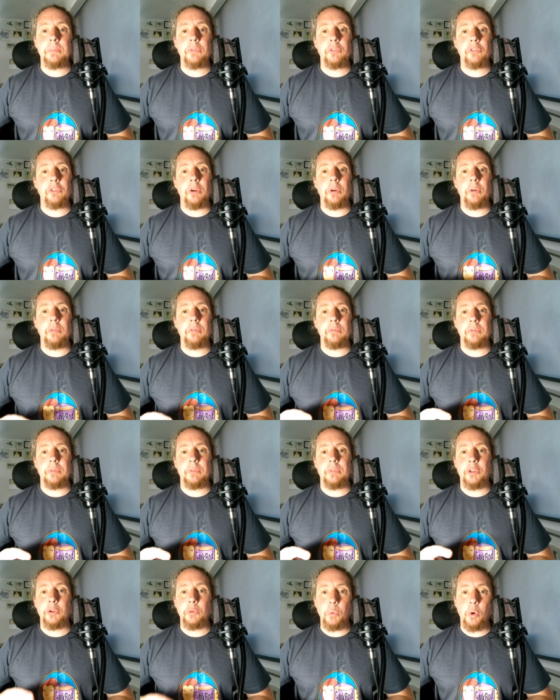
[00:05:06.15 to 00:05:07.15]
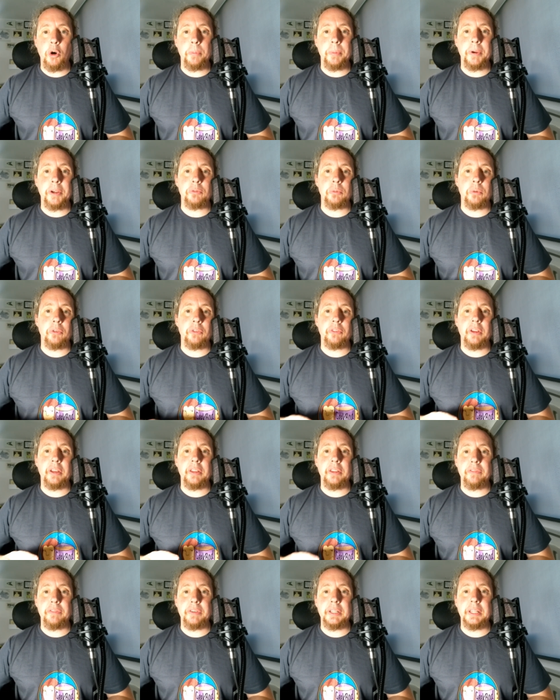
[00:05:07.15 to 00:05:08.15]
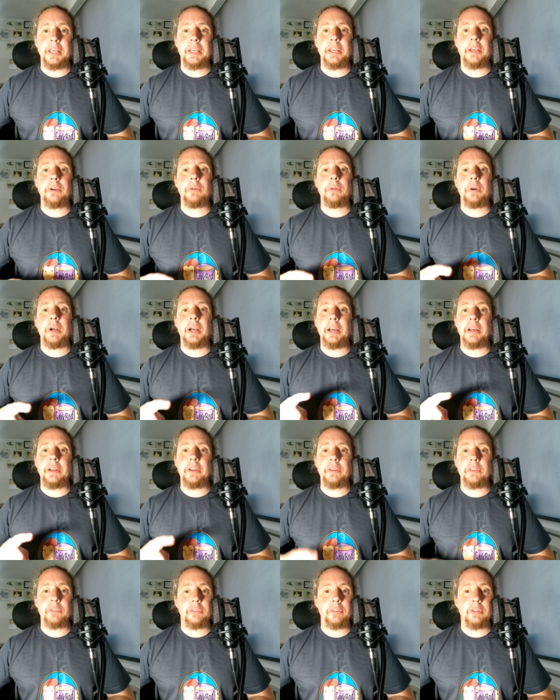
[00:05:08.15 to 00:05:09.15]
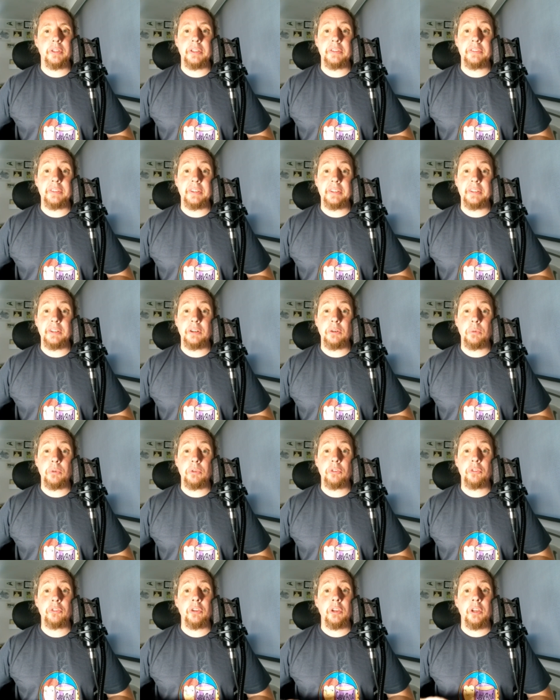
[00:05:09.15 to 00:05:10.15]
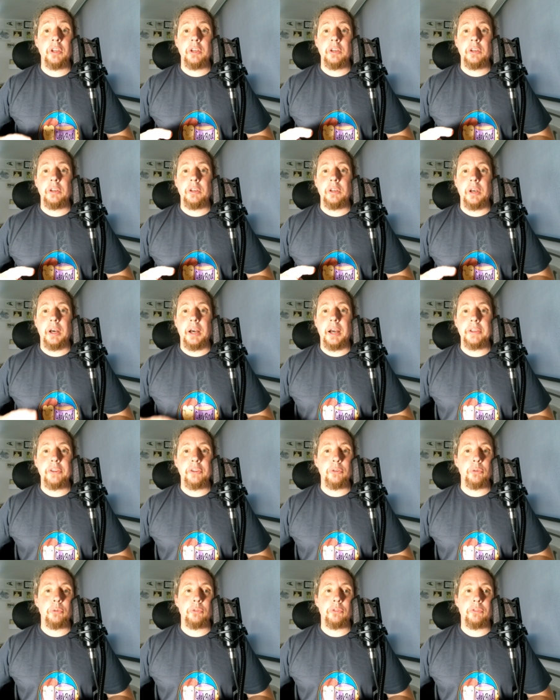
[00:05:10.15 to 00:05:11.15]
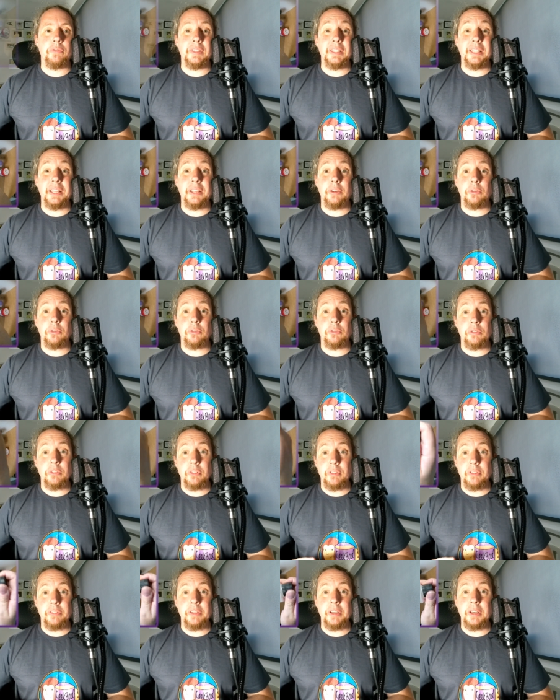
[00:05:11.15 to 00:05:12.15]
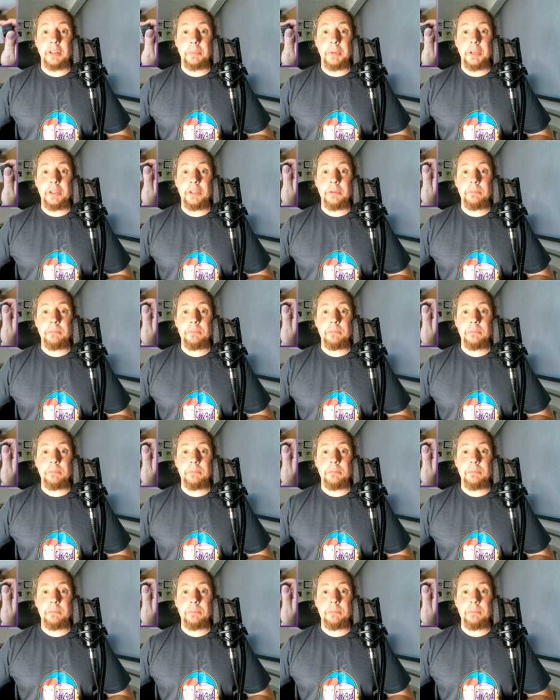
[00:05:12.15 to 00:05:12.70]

So your water-based ones like the Vallejo and the Citadel ones, I use Vallejo's thinning medium